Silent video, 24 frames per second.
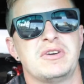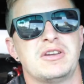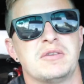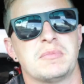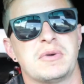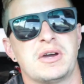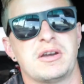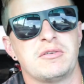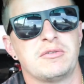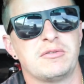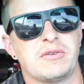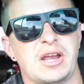bit of
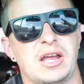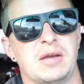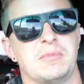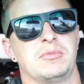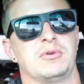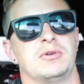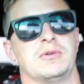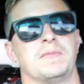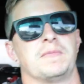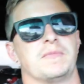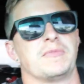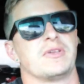my
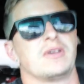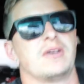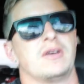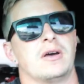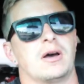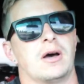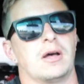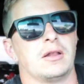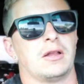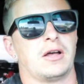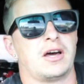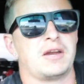ramble.
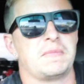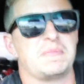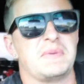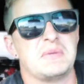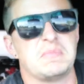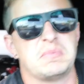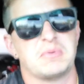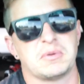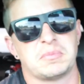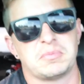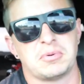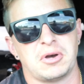A lot of
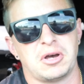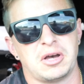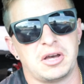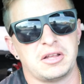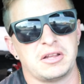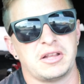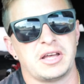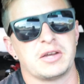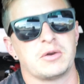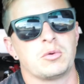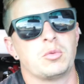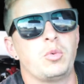people are probably
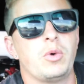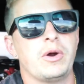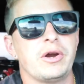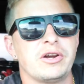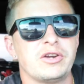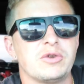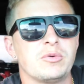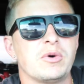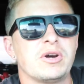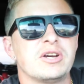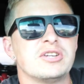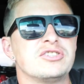like,
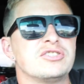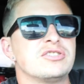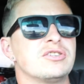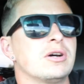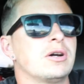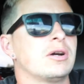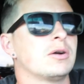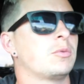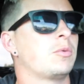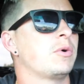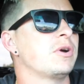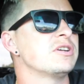where do I
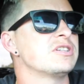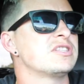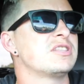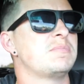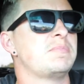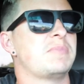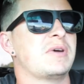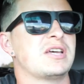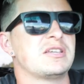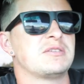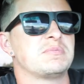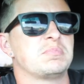start? Where's the
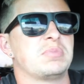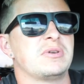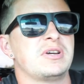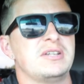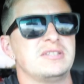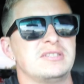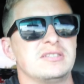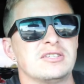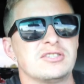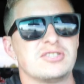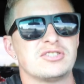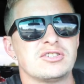best
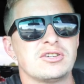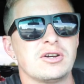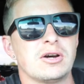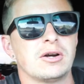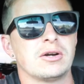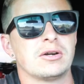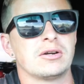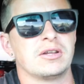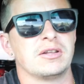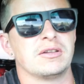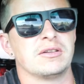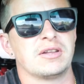place to
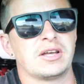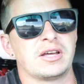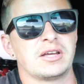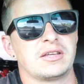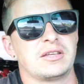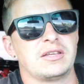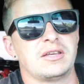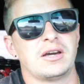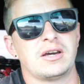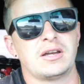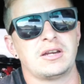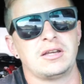start? And
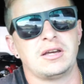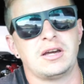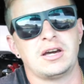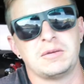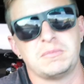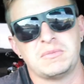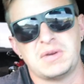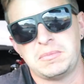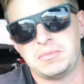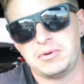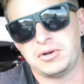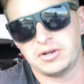like, yada,
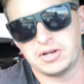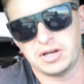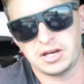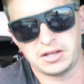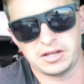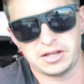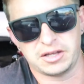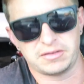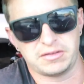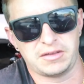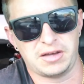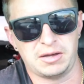yada. Maybe you're
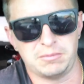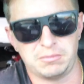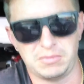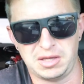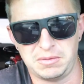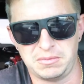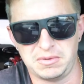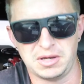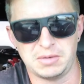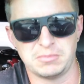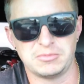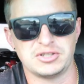not like that.
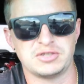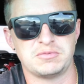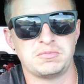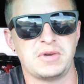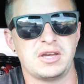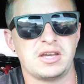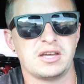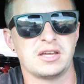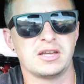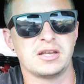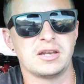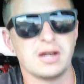Maybe I'm just
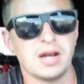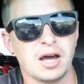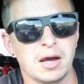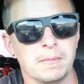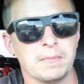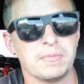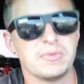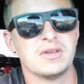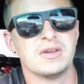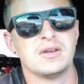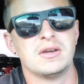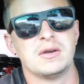making it up.
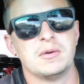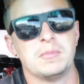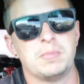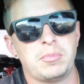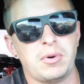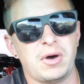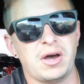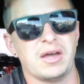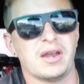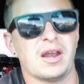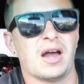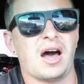
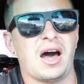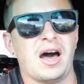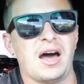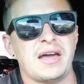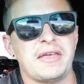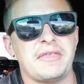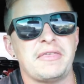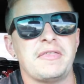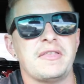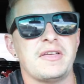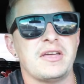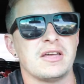But
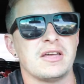I